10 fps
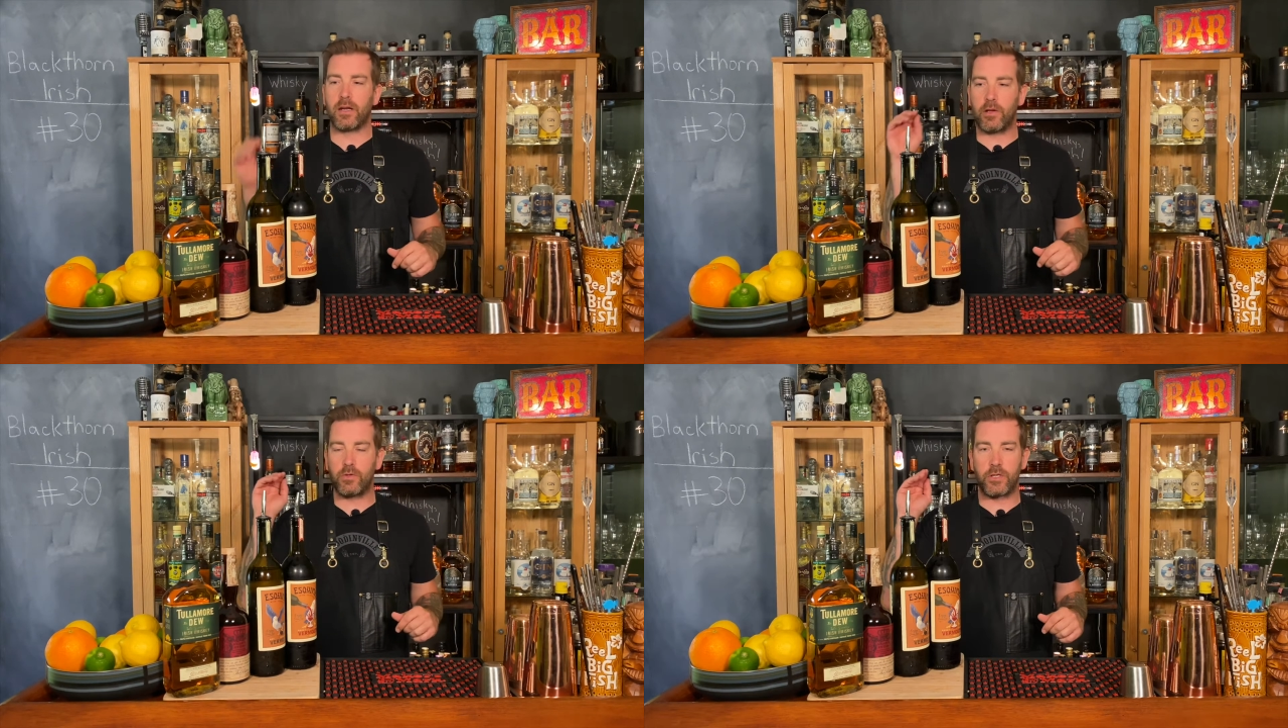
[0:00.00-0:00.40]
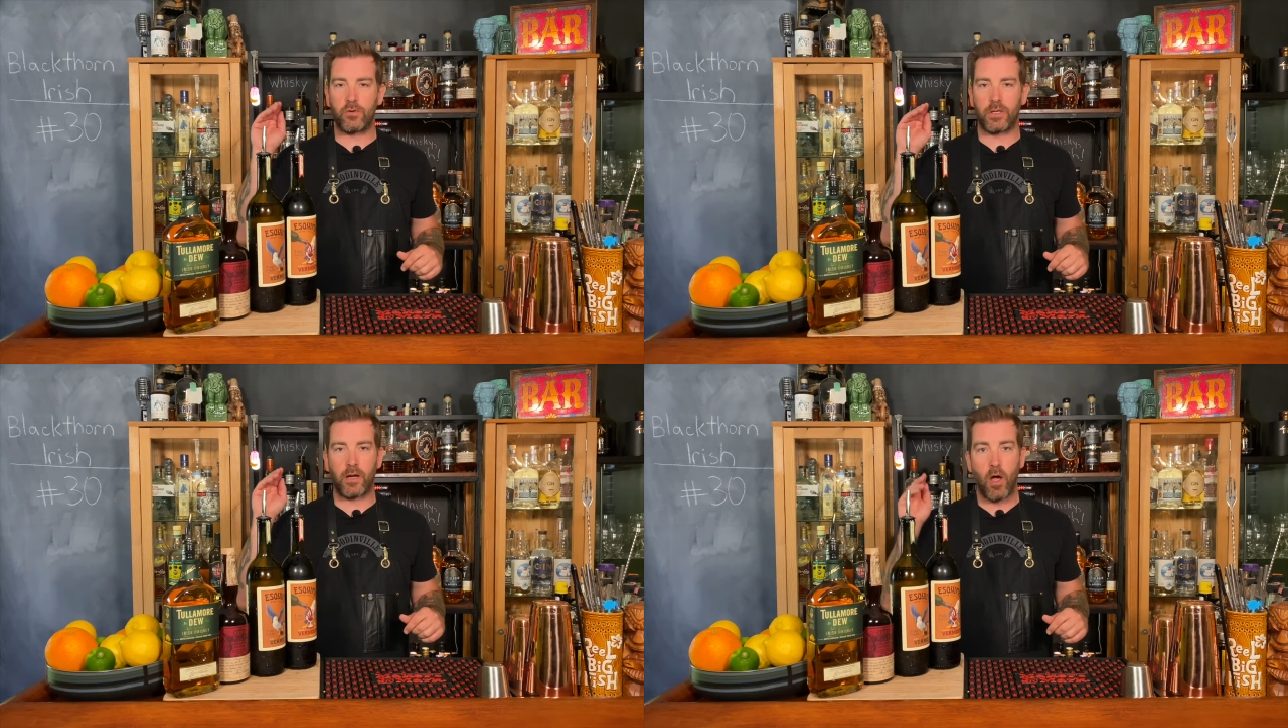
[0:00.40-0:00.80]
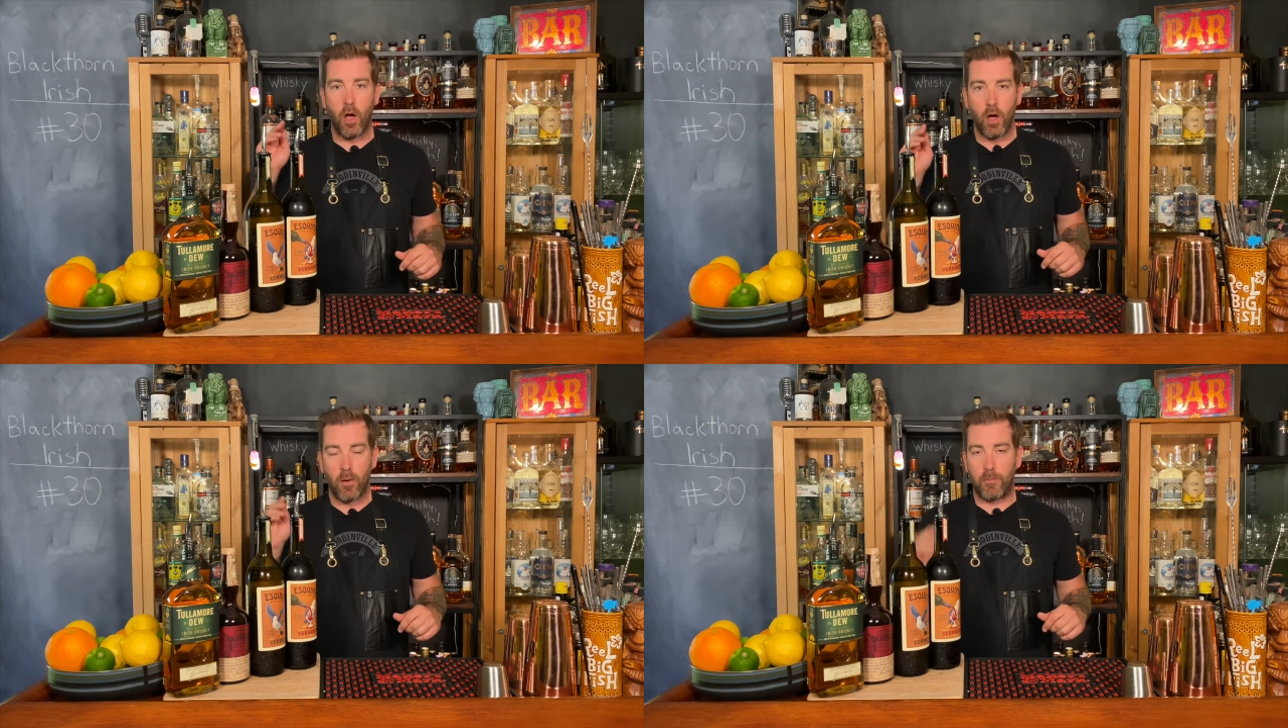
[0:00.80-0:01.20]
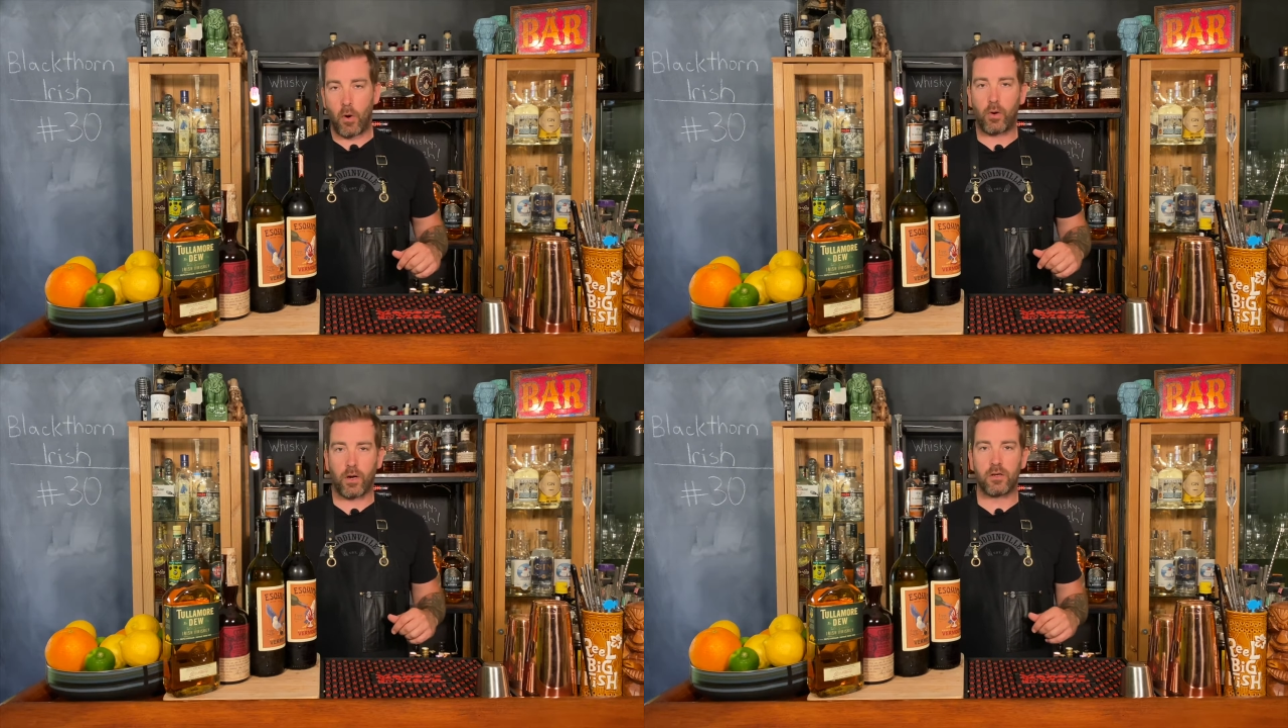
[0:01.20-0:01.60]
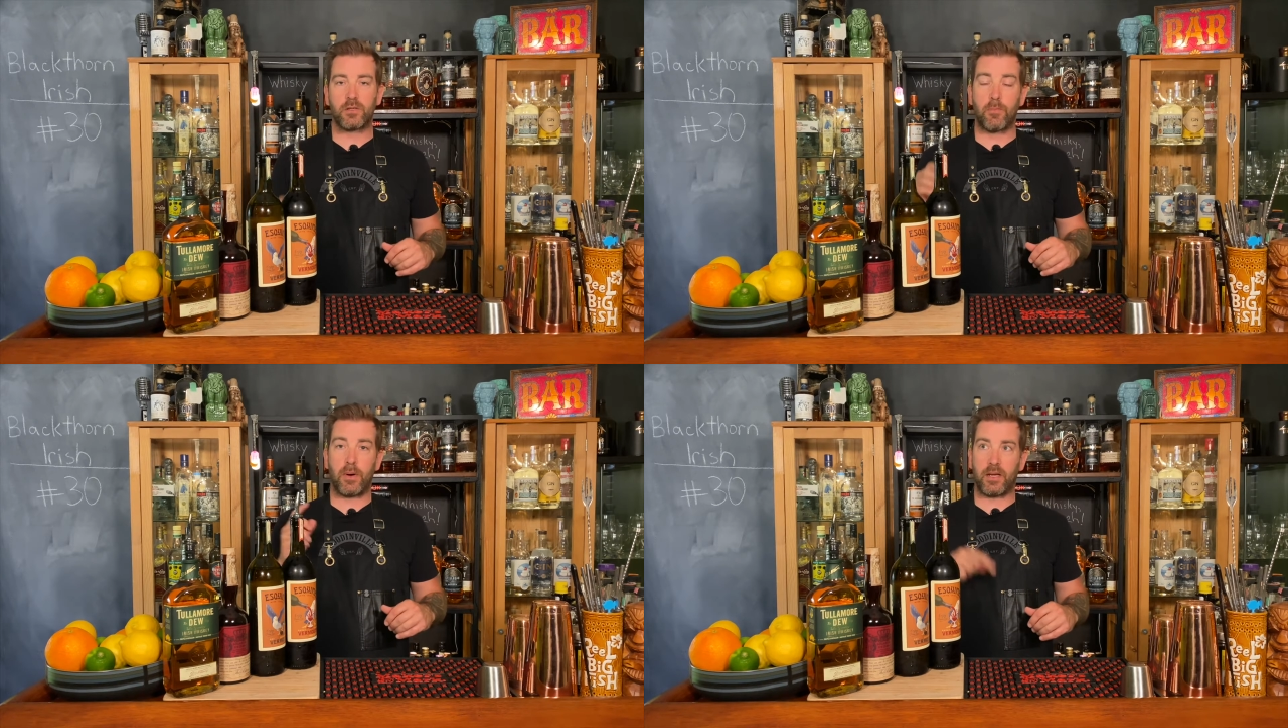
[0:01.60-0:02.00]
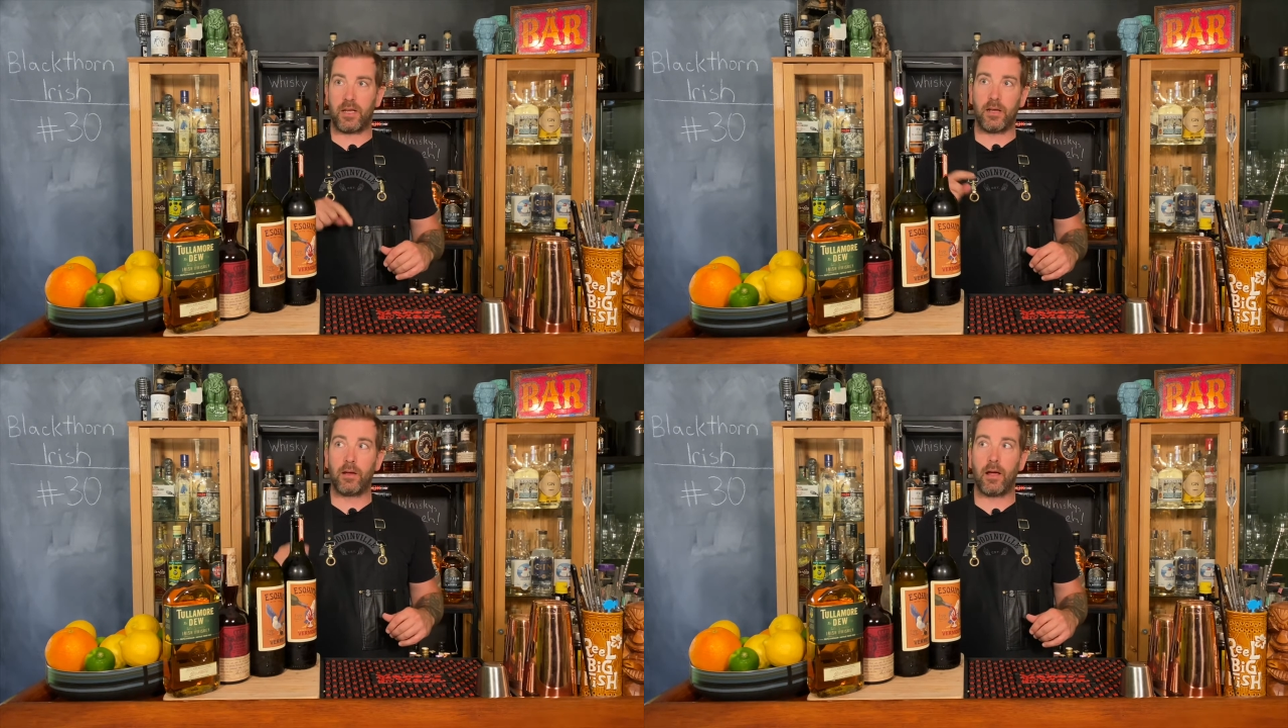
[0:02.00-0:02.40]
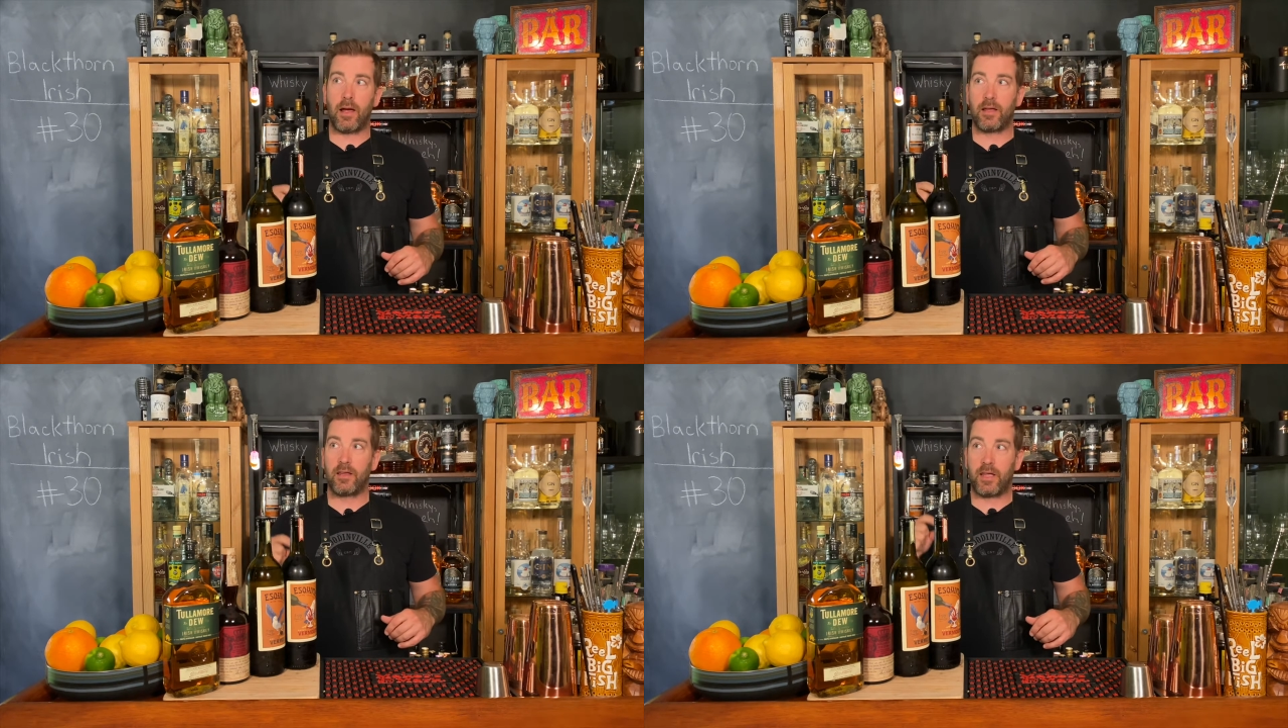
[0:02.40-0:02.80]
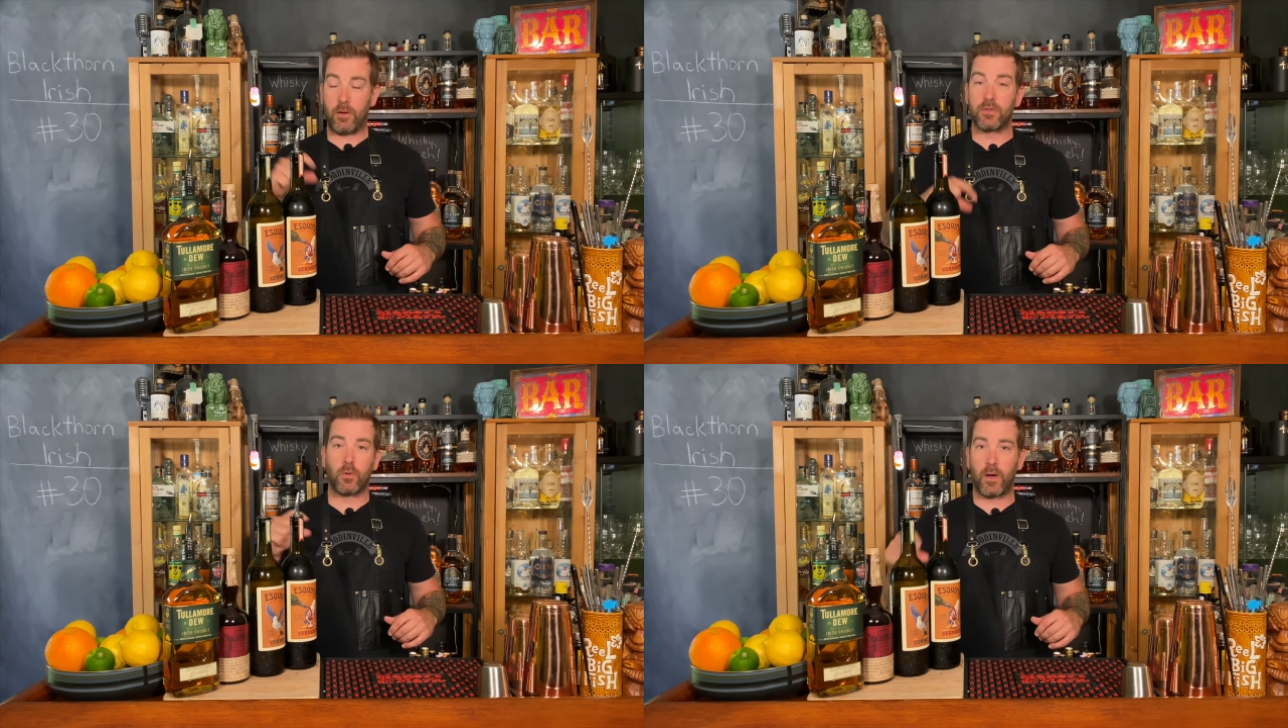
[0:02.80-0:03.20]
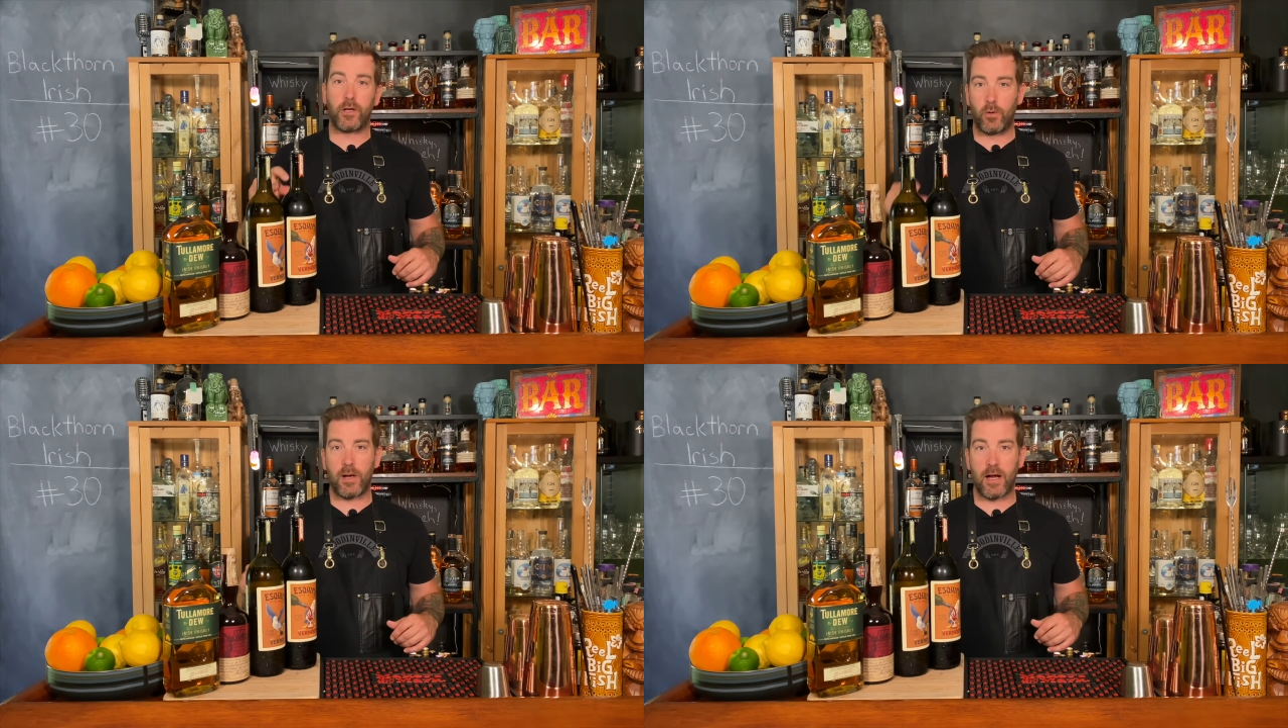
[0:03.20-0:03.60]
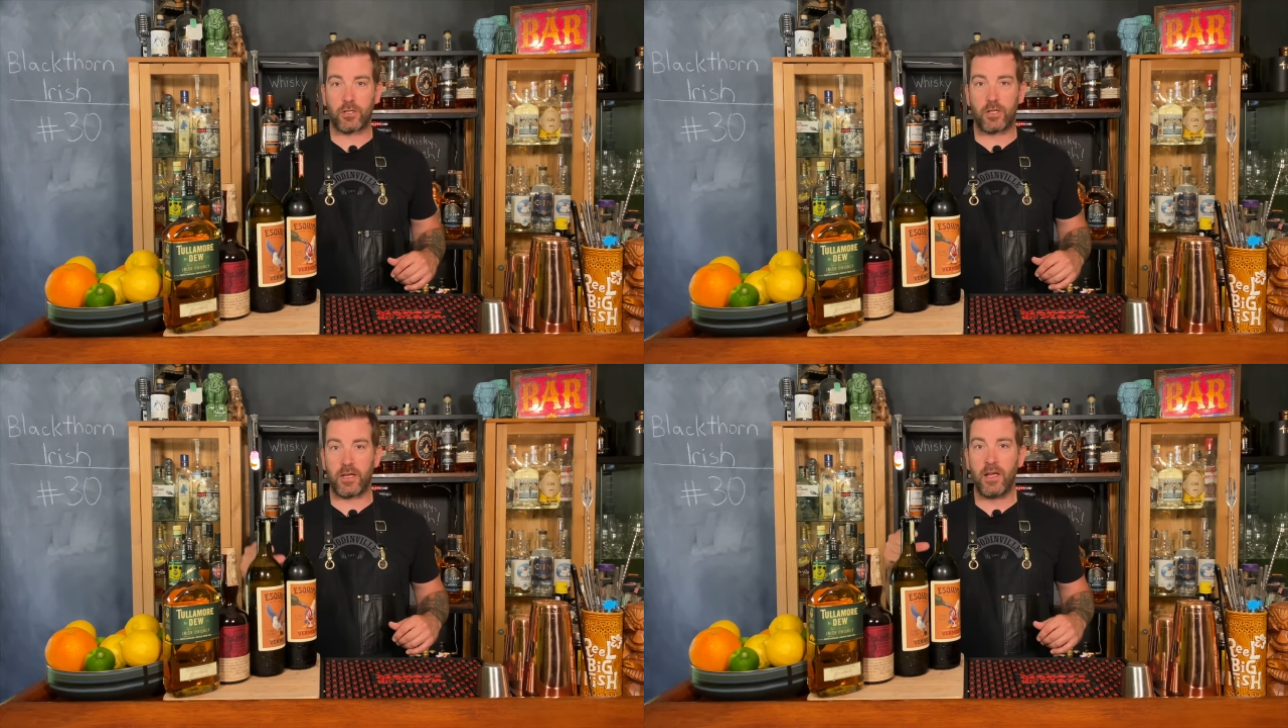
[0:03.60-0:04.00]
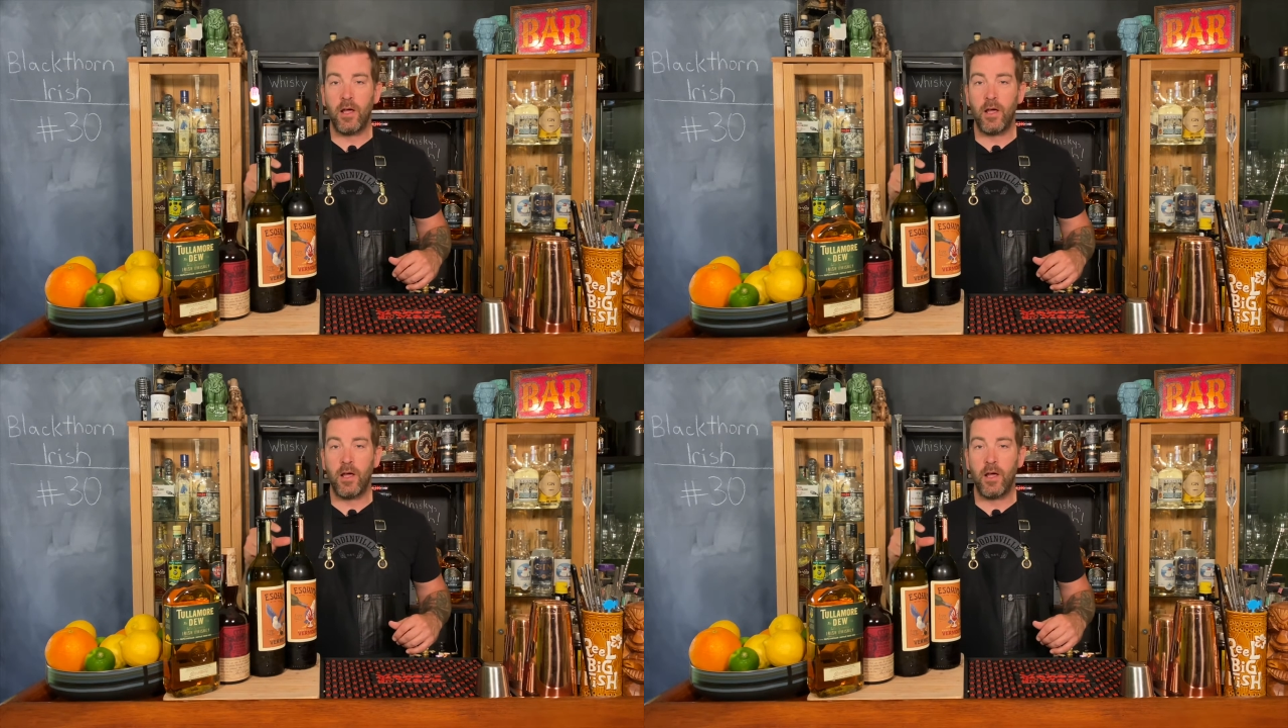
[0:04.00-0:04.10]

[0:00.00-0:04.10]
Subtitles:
He was using Boker's, but he was the one who actually